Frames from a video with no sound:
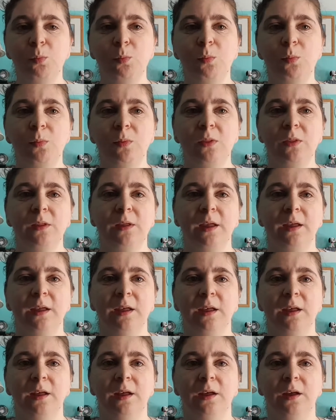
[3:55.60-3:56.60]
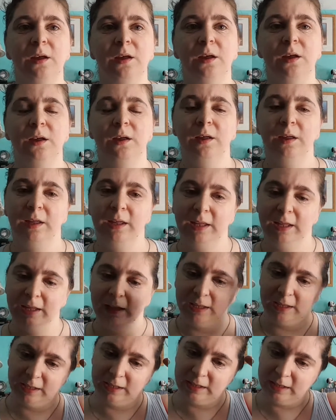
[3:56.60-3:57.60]

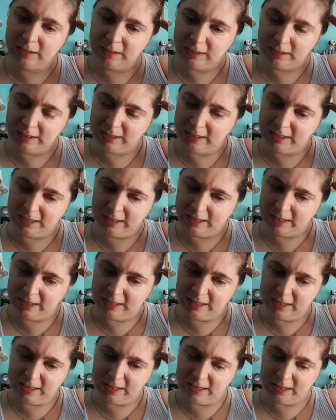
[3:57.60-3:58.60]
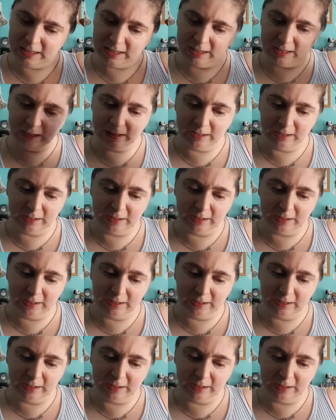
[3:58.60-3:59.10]
Nothing is said.